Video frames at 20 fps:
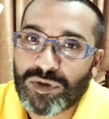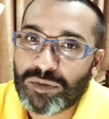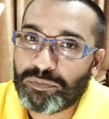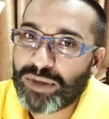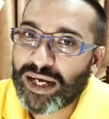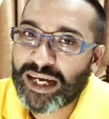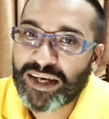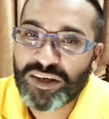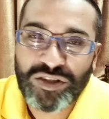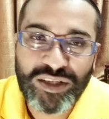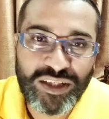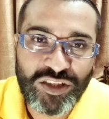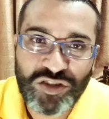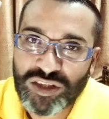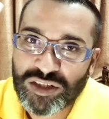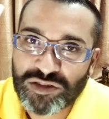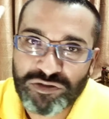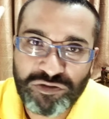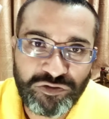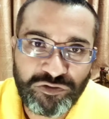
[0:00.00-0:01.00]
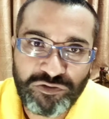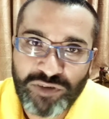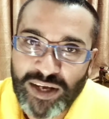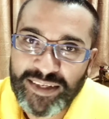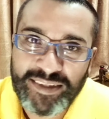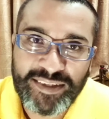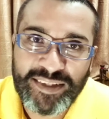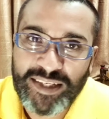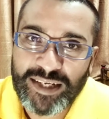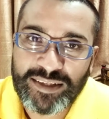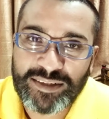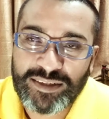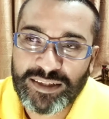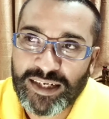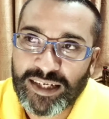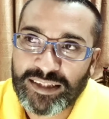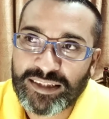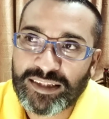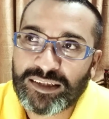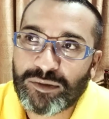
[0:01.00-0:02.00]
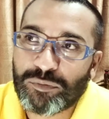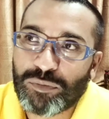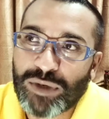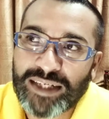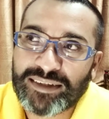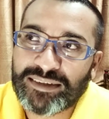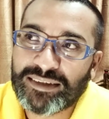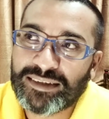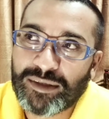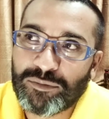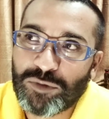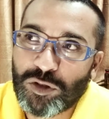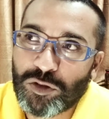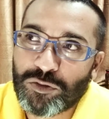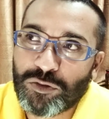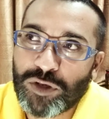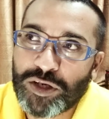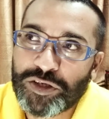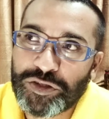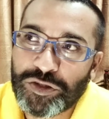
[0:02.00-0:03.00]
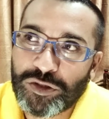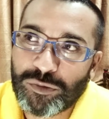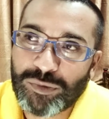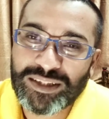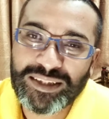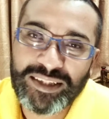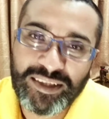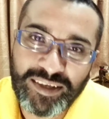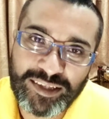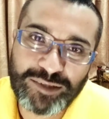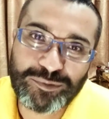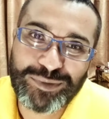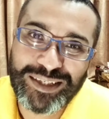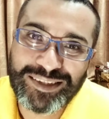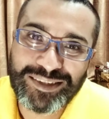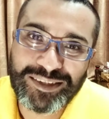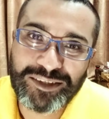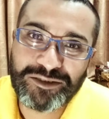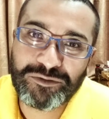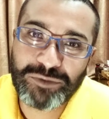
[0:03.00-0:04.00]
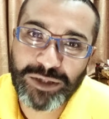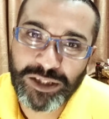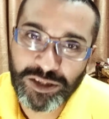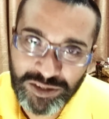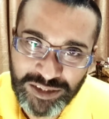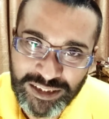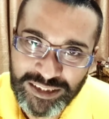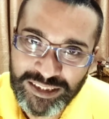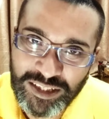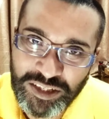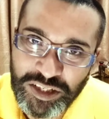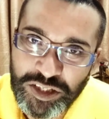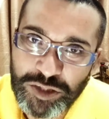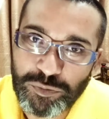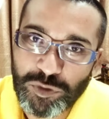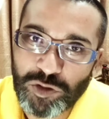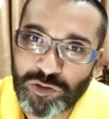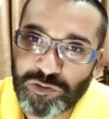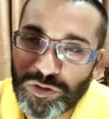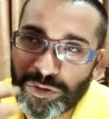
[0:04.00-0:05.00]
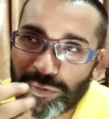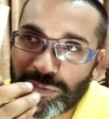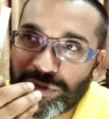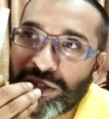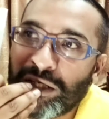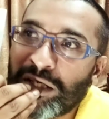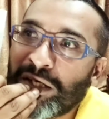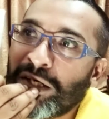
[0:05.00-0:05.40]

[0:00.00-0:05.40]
packaging is just fantastic. I think the prices I'm not quite sure, but they're expensive because these are niche perfumes.